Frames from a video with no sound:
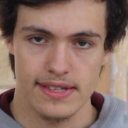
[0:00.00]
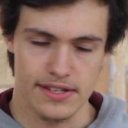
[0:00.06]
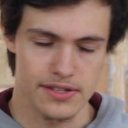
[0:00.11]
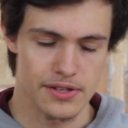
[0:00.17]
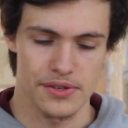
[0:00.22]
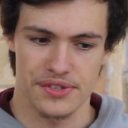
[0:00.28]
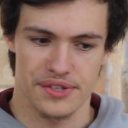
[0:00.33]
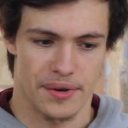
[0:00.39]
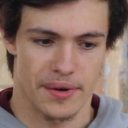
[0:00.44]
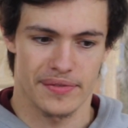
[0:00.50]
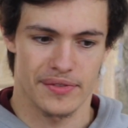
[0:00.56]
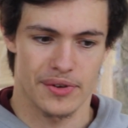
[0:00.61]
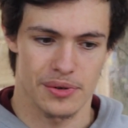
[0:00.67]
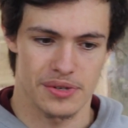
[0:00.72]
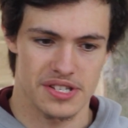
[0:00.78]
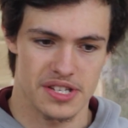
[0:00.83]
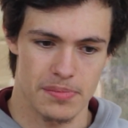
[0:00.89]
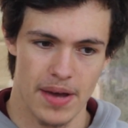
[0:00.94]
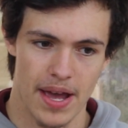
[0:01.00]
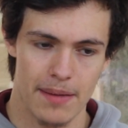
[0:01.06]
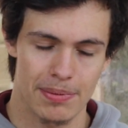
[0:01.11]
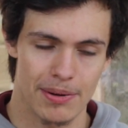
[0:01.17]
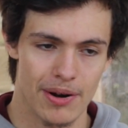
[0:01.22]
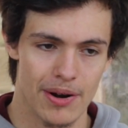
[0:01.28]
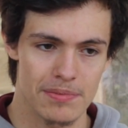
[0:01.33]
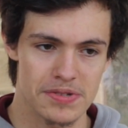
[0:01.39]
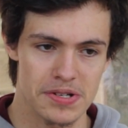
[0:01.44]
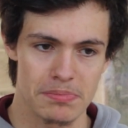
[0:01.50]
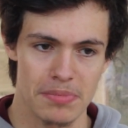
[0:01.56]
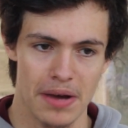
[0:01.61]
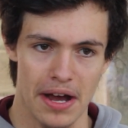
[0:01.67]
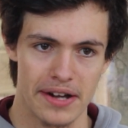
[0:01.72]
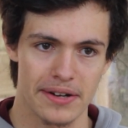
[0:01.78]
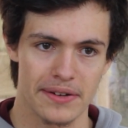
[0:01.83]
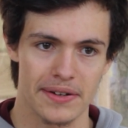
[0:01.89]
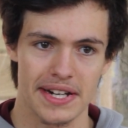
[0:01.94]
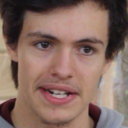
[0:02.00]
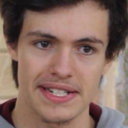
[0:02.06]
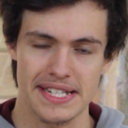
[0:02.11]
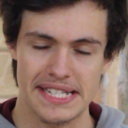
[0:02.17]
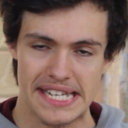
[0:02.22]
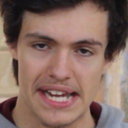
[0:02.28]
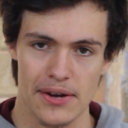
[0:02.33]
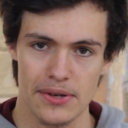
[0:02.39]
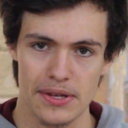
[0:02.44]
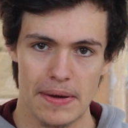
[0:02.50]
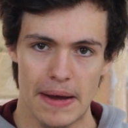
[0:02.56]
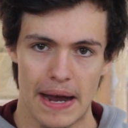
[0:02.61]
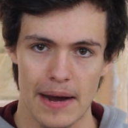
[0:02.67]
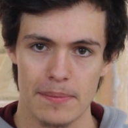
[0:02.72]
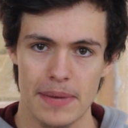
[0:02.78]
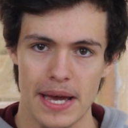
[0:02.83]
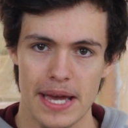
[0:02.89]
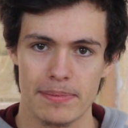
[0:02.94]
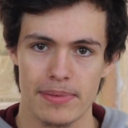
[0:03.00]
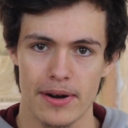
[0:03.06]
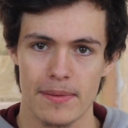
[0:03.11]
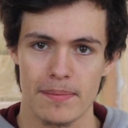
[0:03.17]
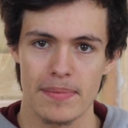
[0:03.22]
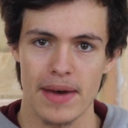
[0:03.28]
There's also, of course, the paper option, but I don't need to tell you how paper and